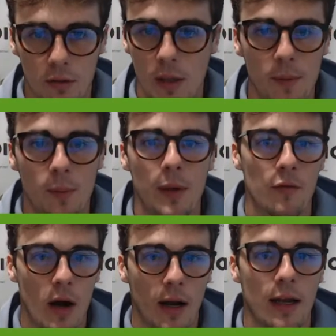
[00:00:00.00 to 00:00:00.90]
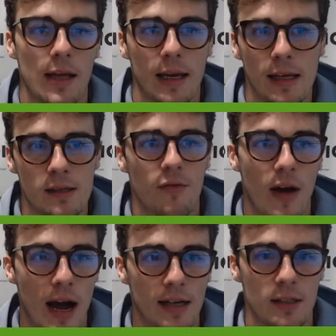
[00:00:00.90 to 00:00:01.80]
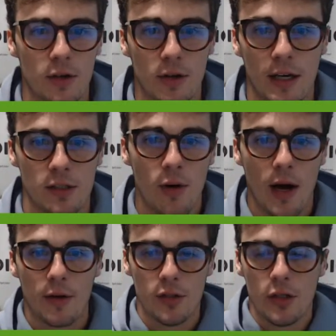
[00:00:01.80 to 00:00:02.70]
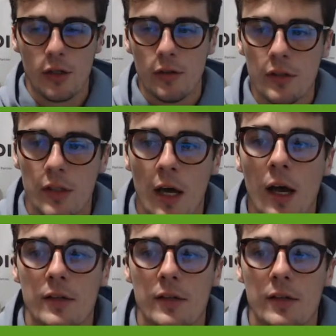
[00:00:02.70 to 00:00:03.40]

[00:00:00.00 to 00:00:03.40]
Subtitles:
WP Rocket that is fast and you guys know how to use.